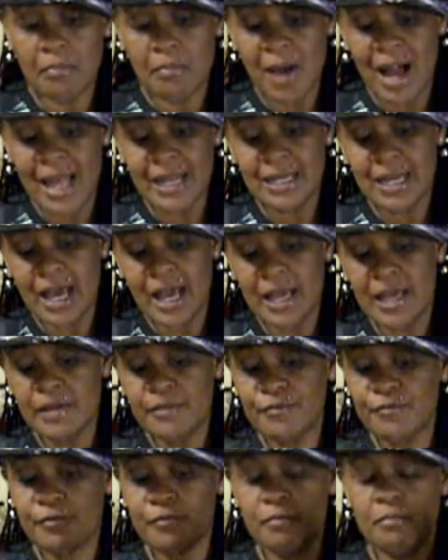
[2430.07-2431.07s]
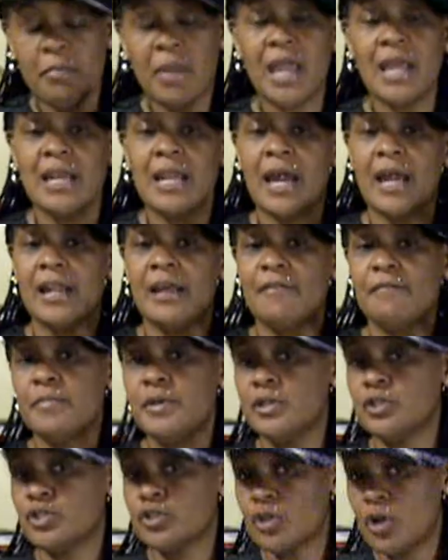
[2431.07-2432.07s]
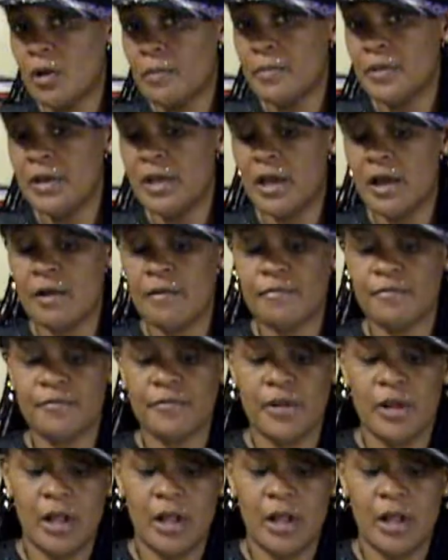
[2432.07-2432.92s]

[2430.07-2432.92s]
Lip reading: my knife may not have been sharp enough,